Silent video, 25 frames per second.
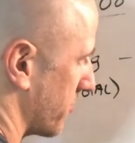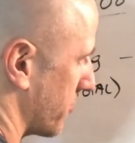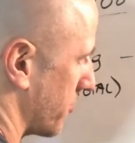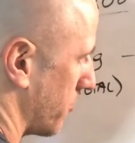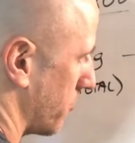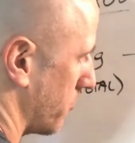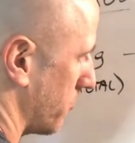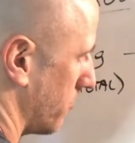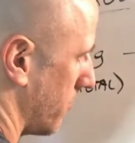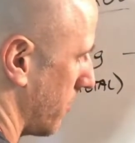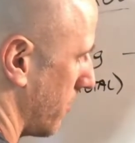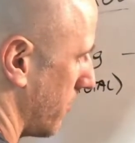a
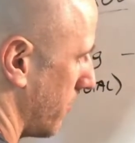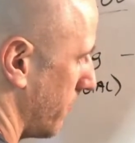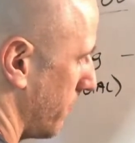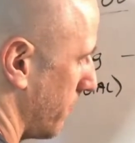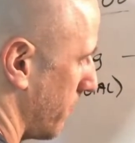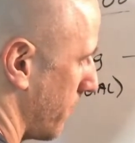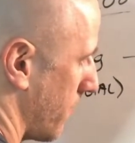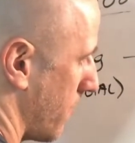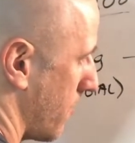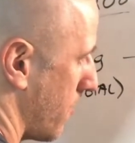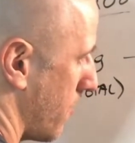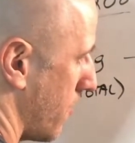total
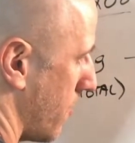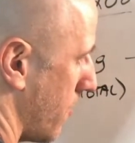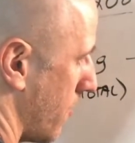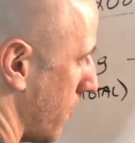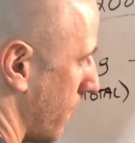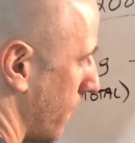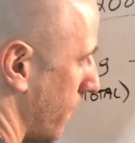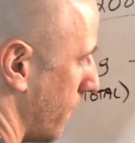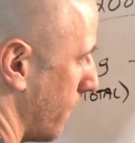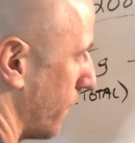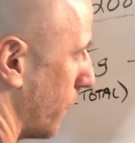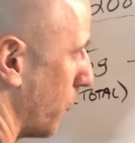of
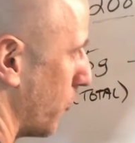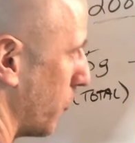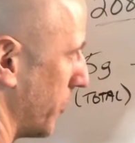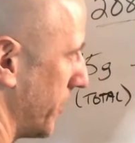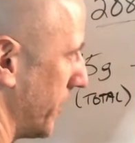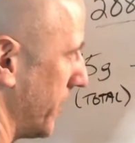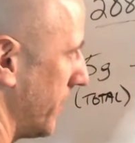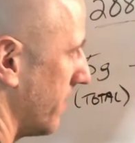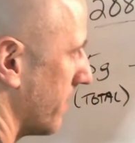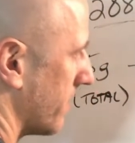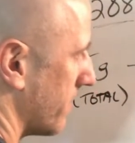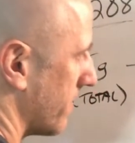
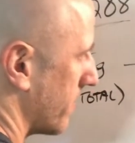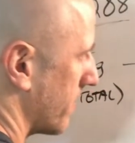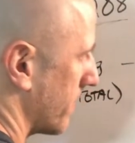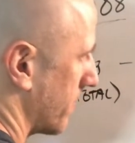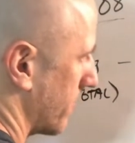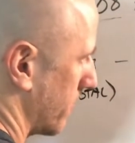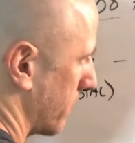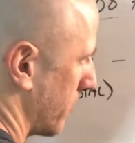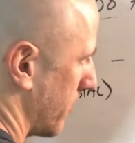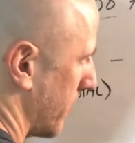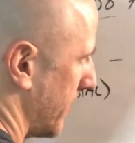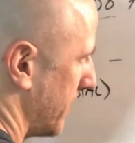40,
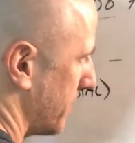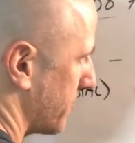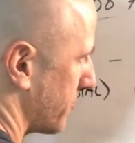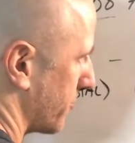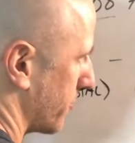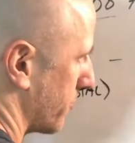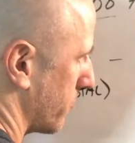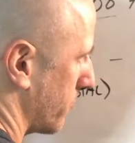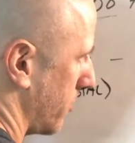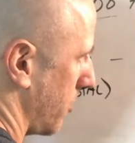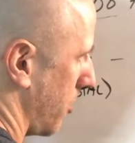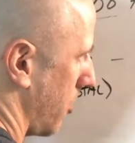right?
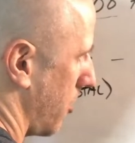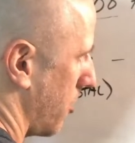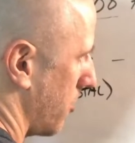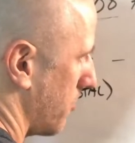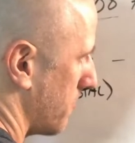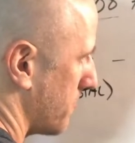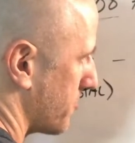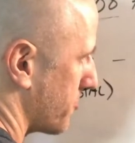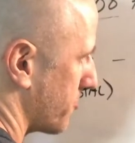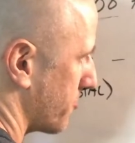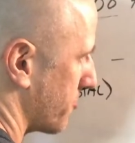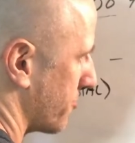So
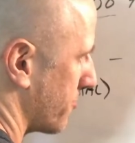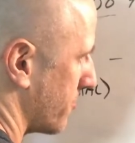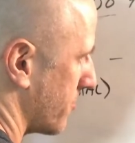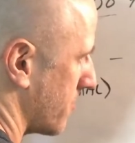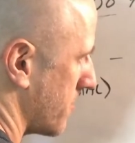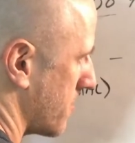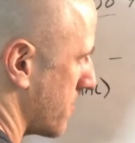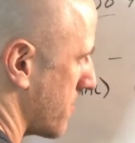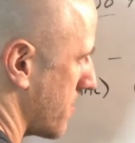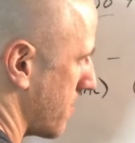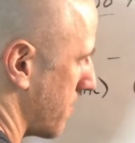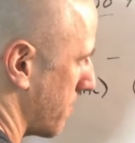carbs,
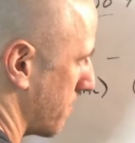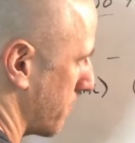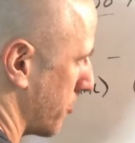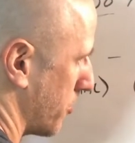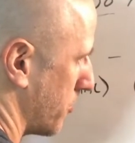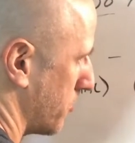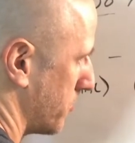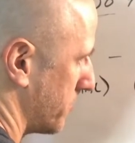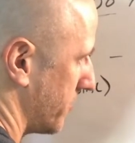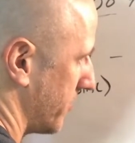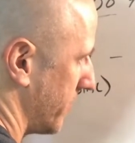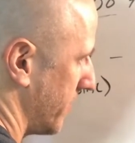
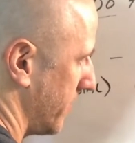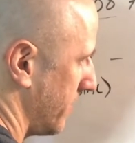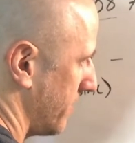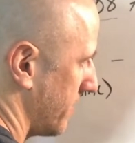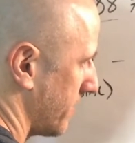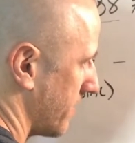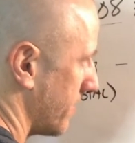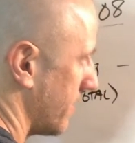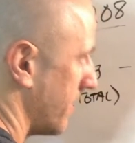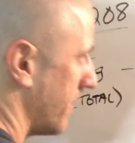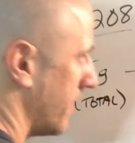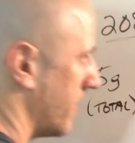
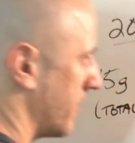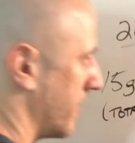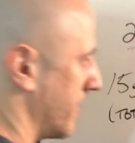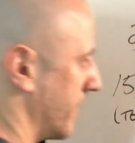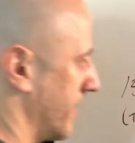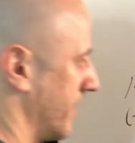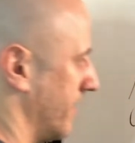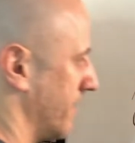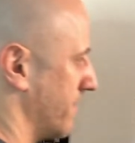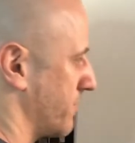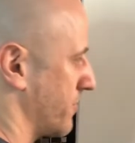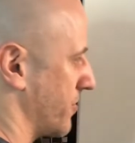protein,
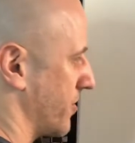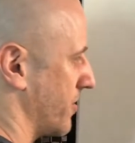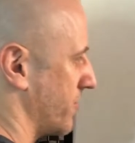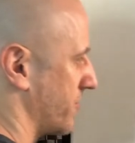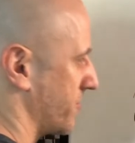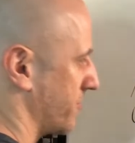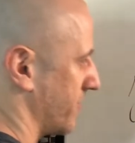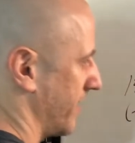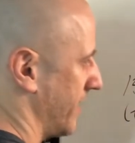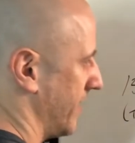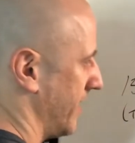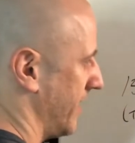gives
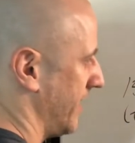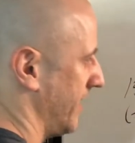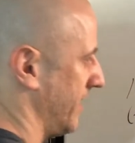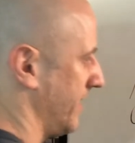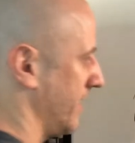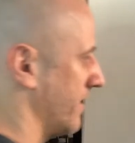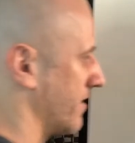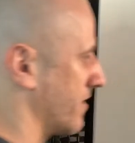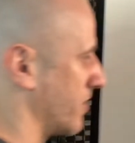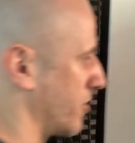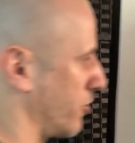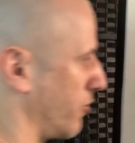us
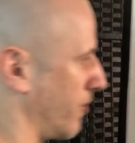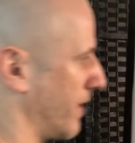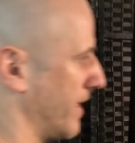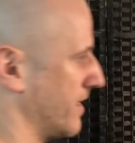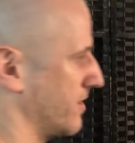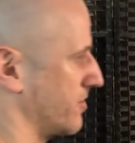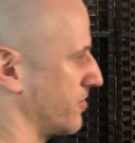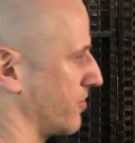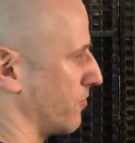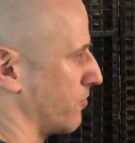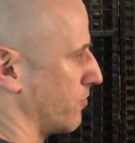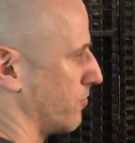a
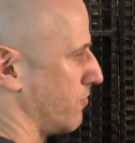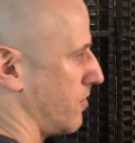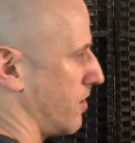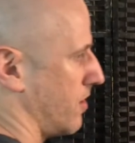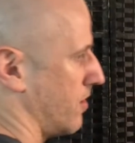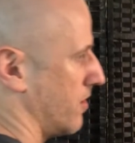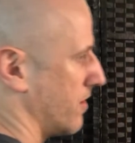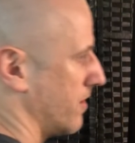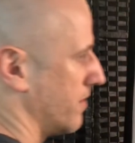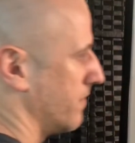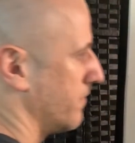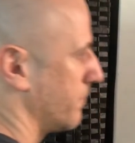grand total
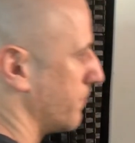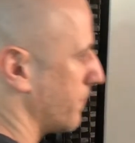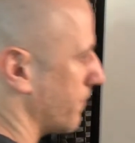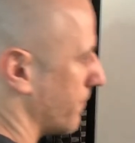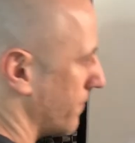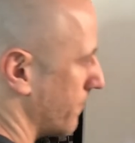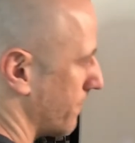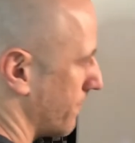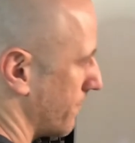of